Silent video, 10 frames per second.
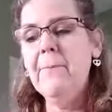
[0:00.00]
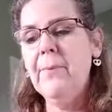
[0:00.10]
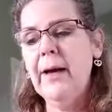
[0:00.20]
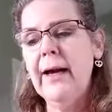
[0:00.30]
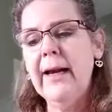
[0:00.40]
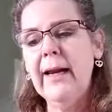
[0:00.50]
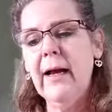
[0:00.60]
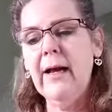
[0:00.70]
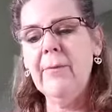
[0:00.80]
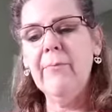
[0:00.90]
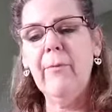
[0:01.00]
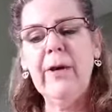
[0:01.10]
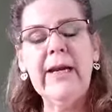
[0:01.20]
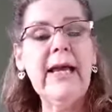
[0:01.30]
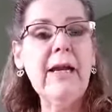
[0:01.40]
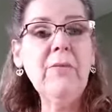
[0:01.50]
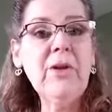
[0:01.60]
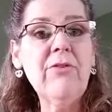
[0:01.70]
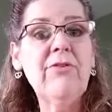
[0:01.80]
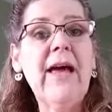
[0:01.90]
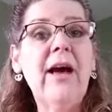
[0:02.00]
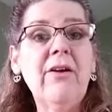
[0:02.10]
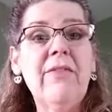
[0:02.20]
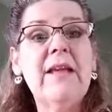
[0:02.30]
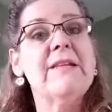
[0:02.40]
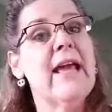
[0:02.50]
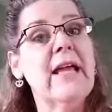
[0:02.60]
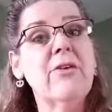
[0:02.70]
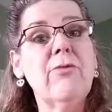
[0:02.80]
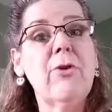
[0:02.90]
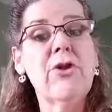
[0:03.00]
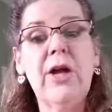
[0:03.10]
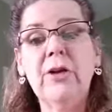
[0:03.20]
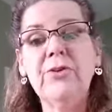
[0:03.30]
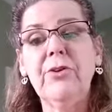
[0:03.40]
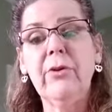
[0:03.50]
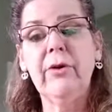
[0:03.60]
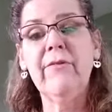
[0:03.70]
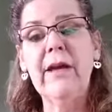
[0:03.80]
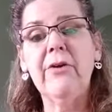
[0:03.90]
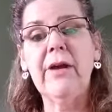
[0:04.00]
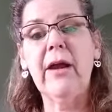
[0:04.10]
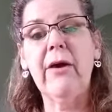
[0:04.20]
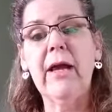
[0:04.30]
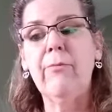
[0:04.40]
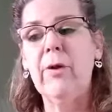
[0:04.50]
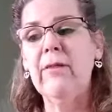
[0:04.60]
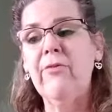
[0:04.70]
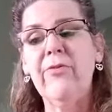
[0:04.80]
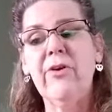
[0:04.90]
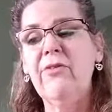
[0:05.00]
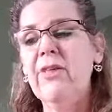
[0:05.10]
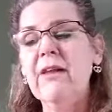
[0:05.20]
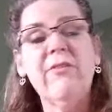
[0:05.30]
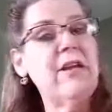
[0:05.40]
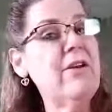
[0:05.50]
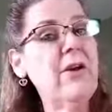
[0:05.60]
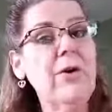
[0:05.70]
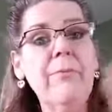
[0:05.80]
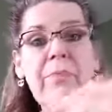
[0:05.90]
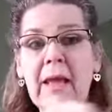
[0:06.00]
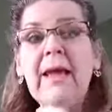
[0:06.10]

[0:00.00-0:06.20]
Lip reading: But when an animal is found and then taken to a shelter or a veterinarian, one of the first things they do